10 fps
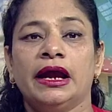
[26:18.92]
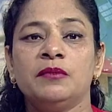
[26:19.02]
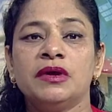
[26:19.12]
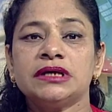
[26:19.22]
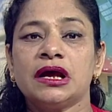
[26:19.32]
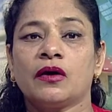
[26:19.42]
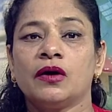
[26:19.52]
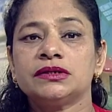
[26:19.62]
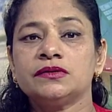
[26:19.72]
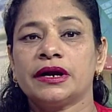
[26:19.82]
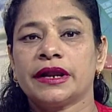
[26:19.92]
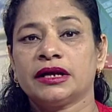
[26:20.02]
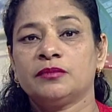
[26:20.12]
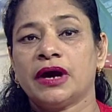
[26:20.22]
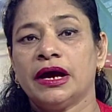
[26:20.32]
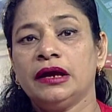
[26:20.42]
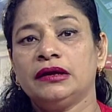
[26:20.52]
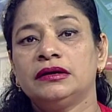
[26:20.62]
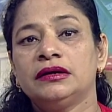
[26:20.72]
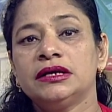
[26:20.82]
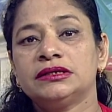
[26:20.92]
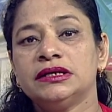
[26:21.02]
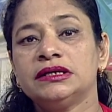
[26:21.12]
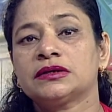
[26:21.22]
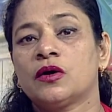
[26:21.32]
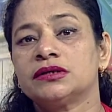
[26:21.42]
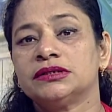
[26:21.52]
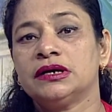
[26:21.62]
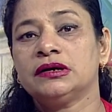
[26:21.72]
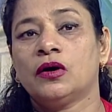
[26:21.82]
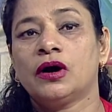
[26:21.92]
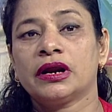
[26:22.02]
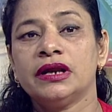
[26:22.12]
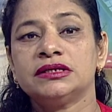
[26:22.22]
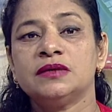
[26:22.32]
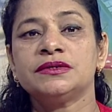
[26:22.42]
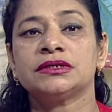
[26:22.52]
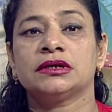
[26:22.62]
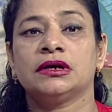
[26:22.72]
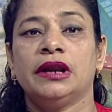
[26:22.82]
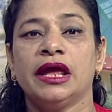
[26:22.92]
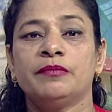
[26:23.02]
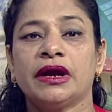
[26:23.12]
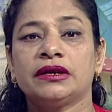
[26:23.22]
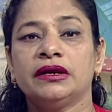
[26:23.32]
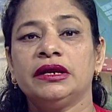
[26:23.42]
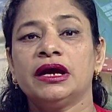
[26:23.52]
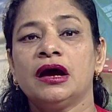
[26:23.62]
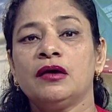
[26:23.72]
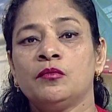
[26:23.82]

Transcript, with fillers: Animals are also attacked by disease causing organisms like bacteria,